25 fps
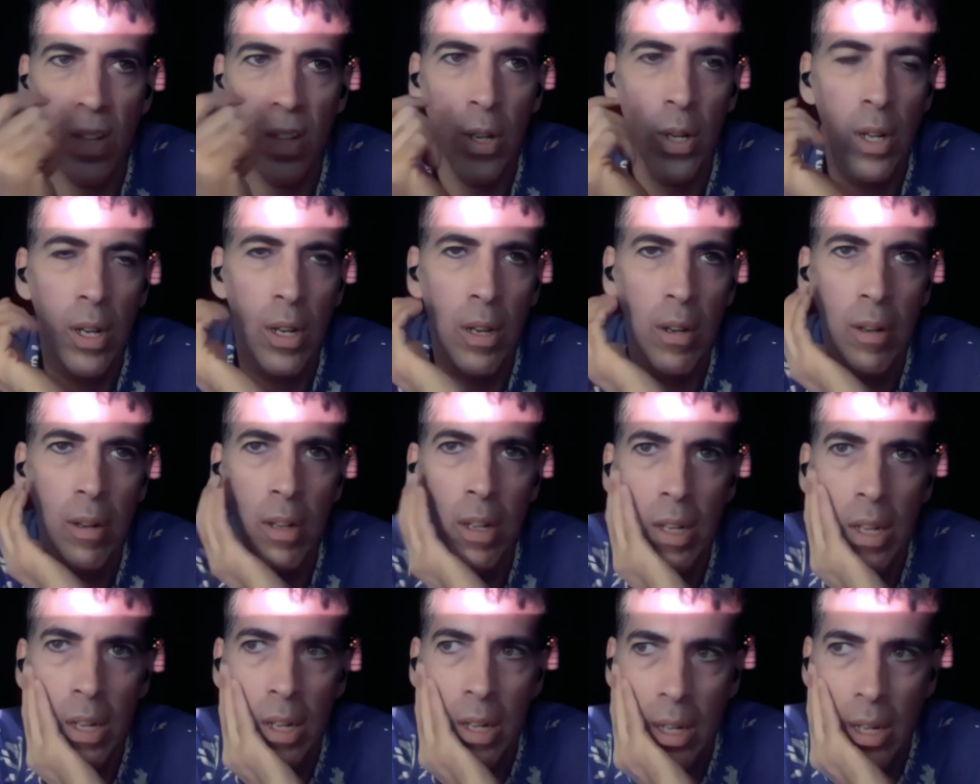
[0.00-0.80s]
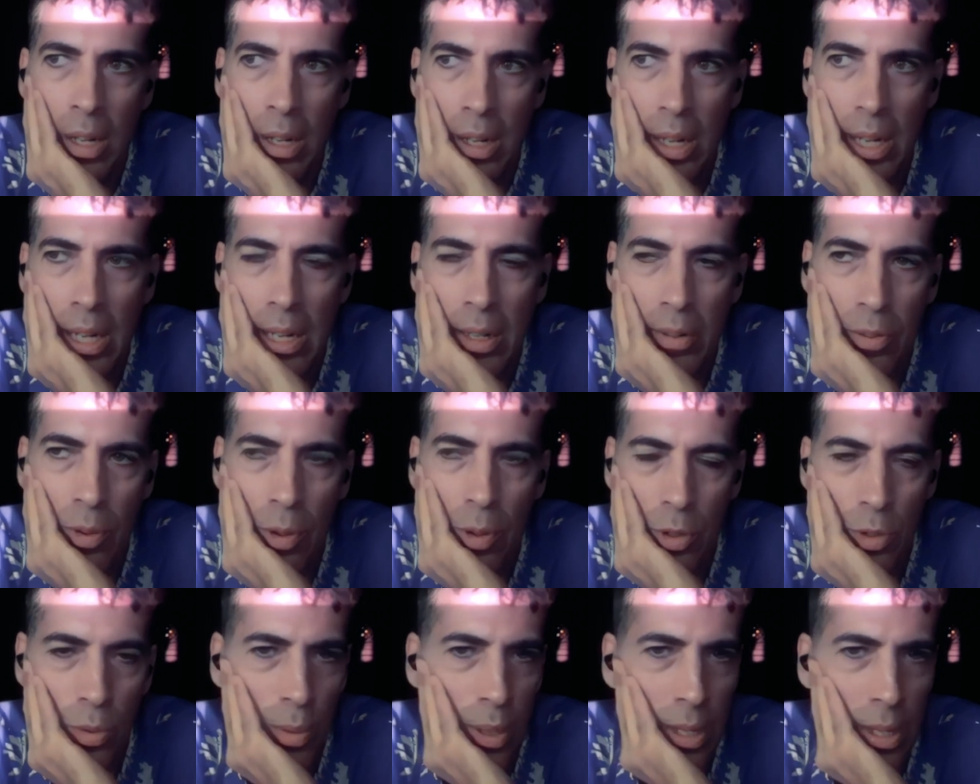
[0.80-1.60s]
And, uh, and of
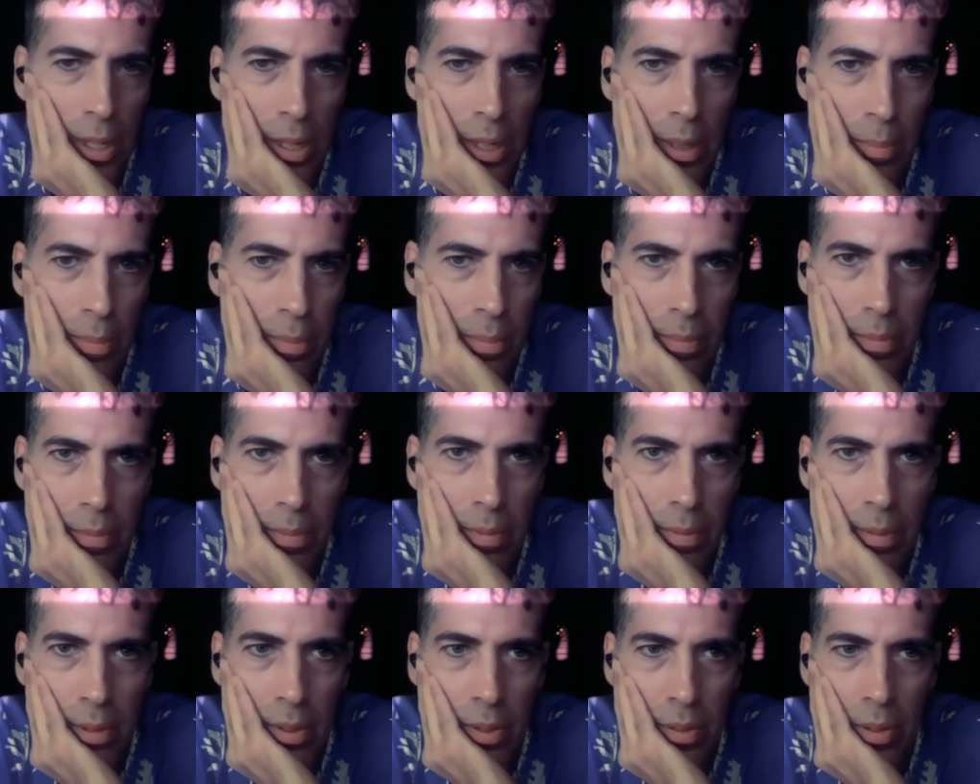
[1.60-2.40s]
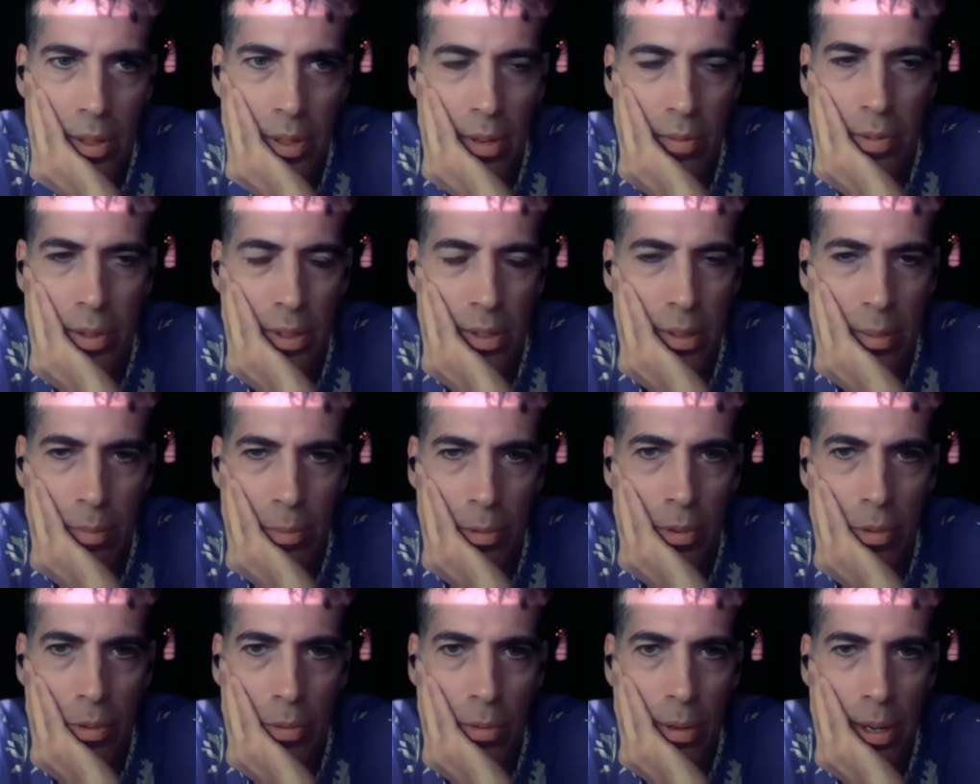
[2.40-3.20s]
course we ended up discovering
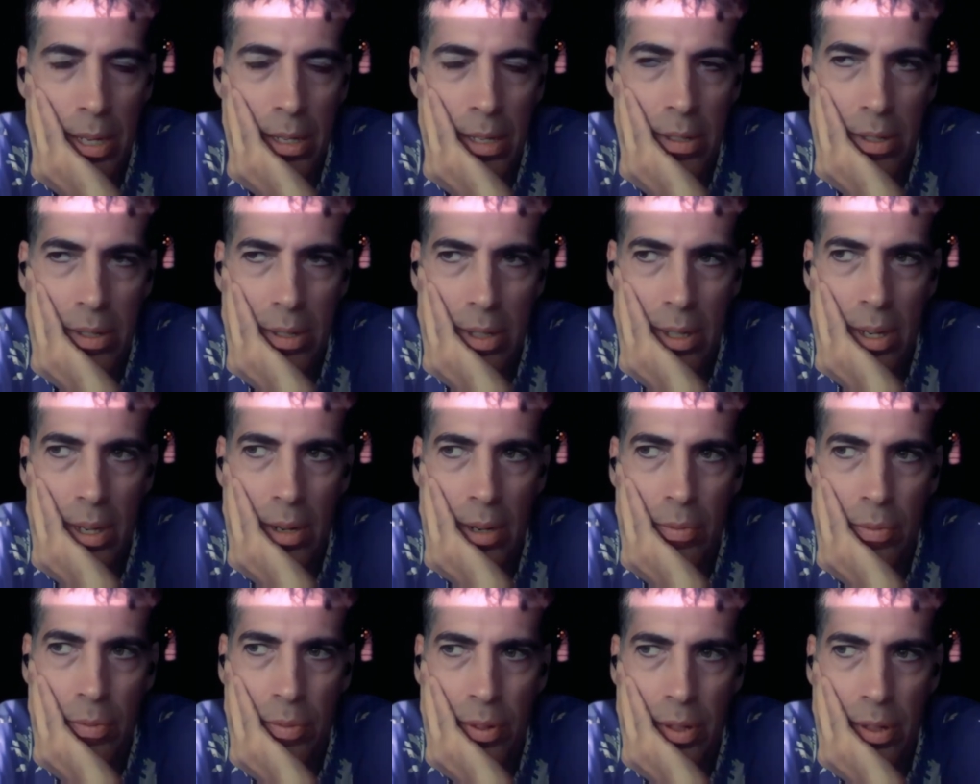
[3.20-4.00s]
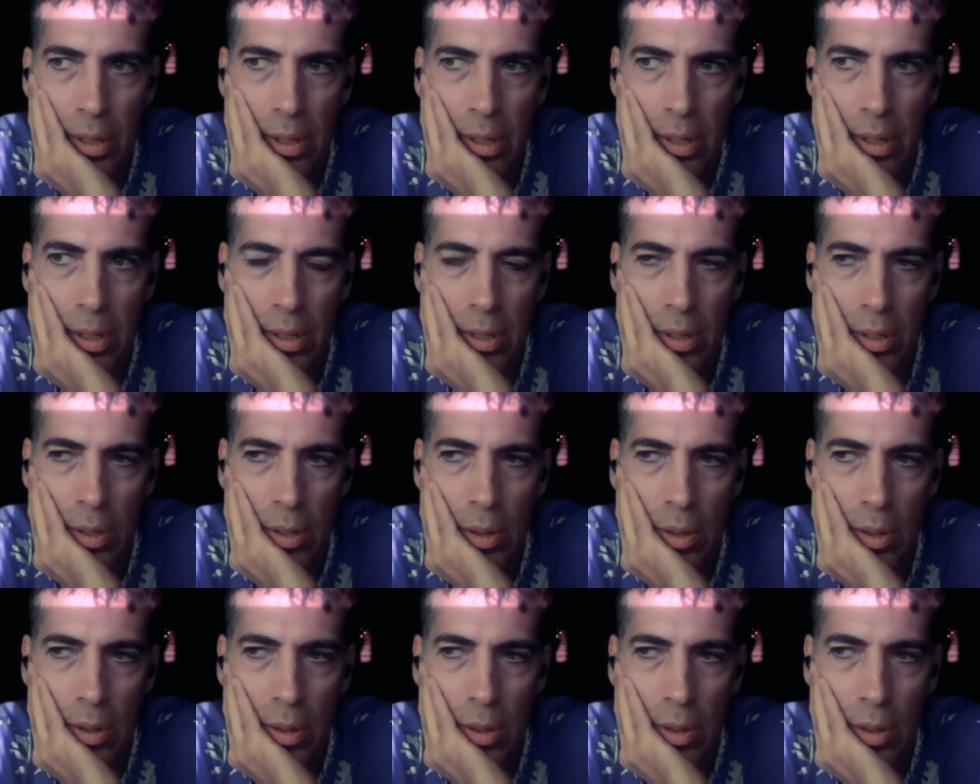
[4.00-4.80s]
some great stuff. And, you
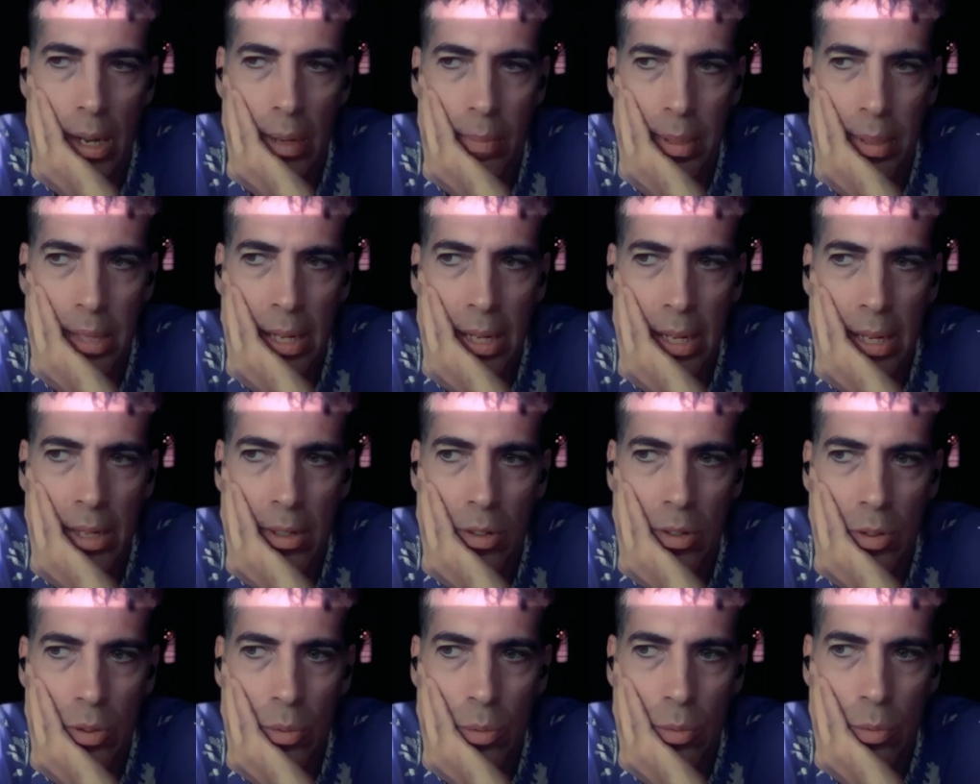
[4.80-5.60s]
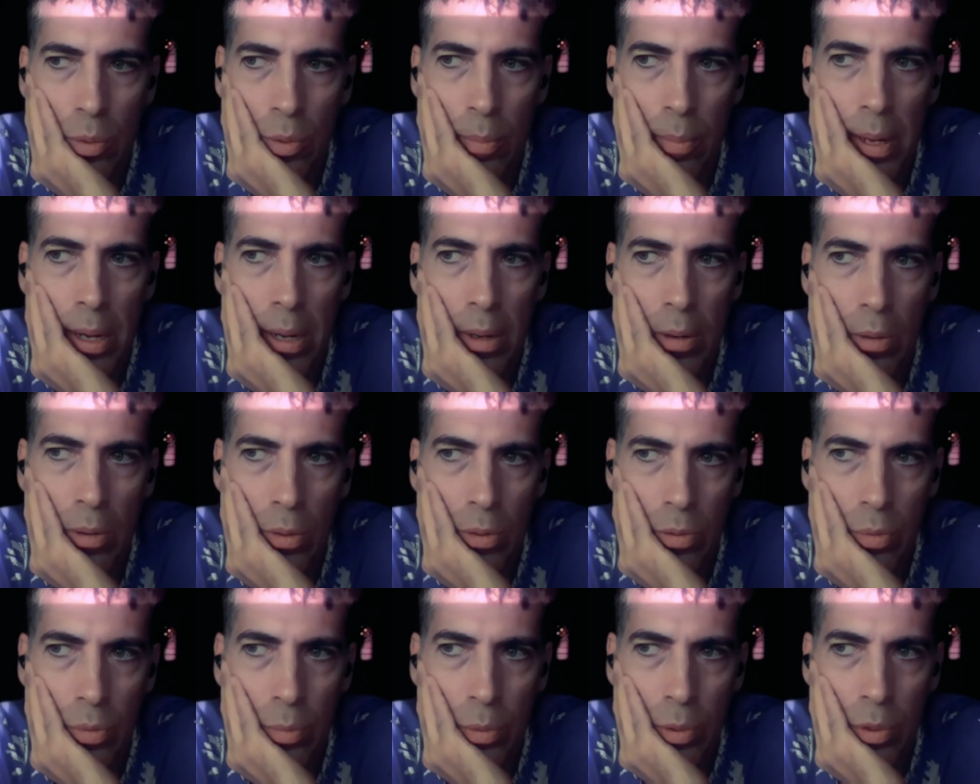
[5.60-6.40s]
know, I, I mean, I knew
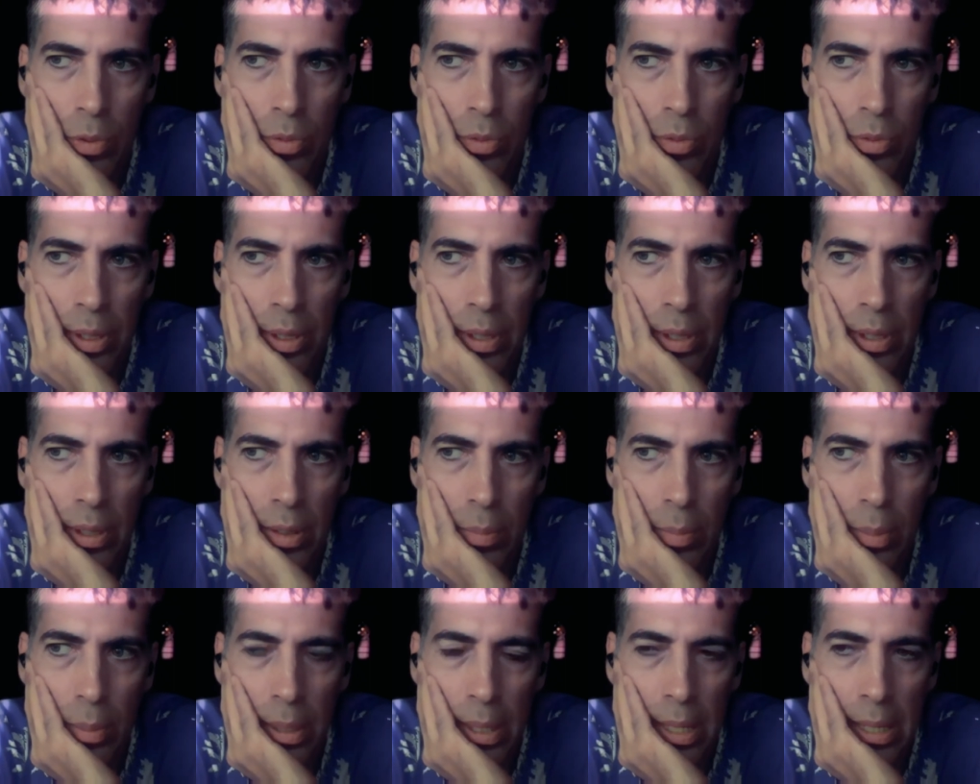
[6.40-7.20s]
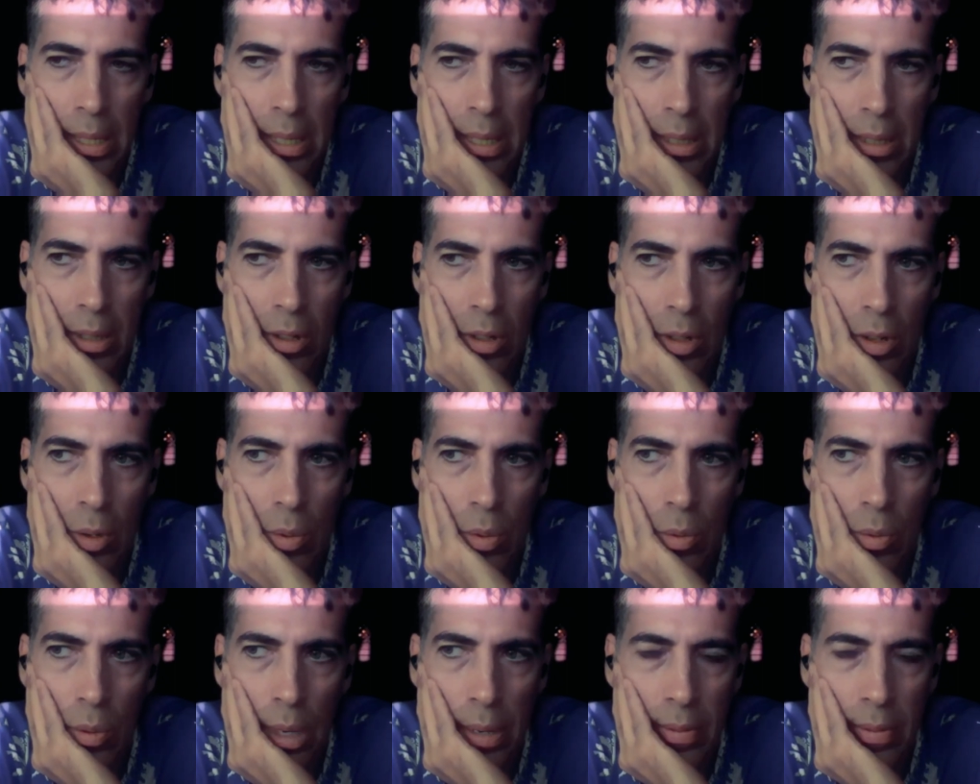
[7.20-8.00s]
Romero's movies, but I didn't
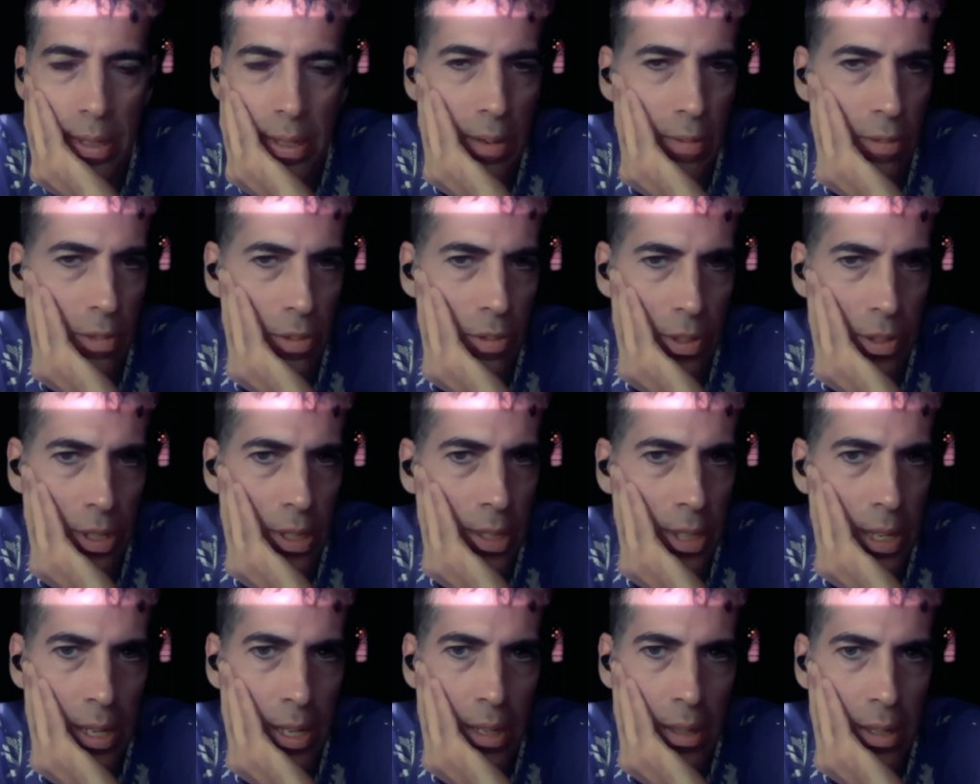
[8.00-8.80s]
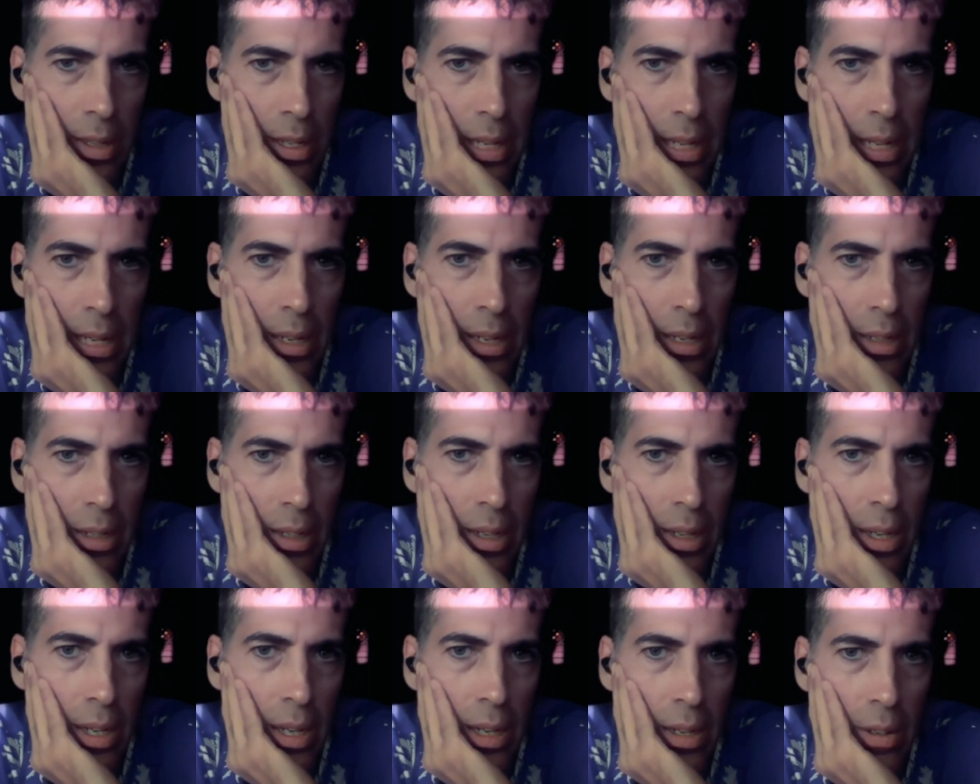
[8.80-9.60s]
know, I'd never seen Day of the Dead
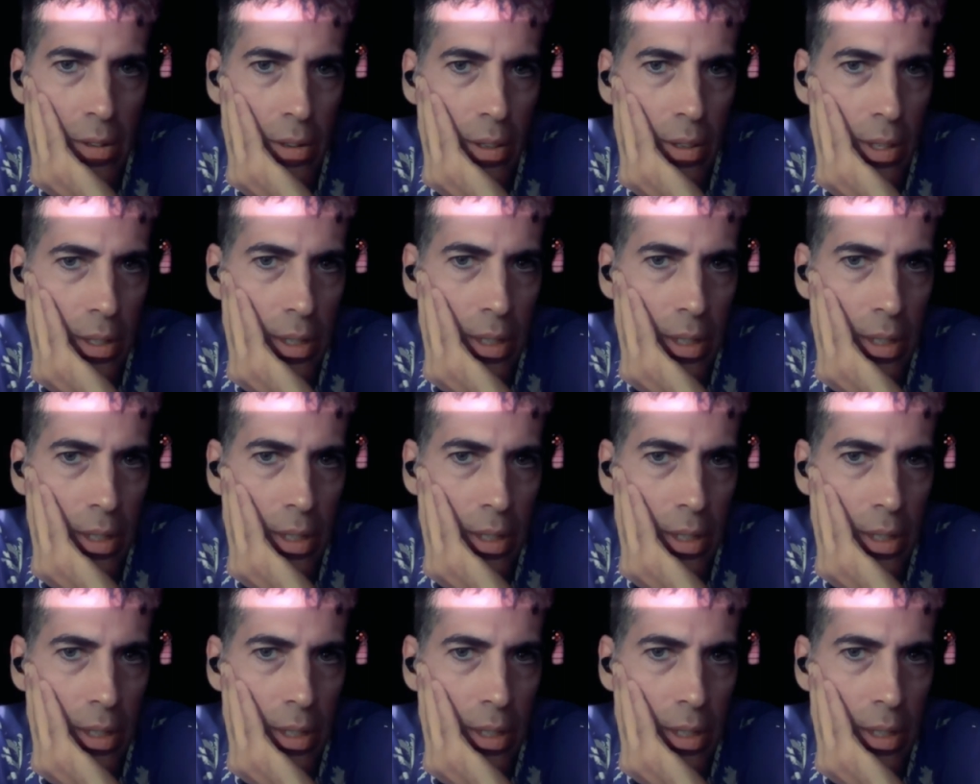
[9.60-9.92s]
uncut or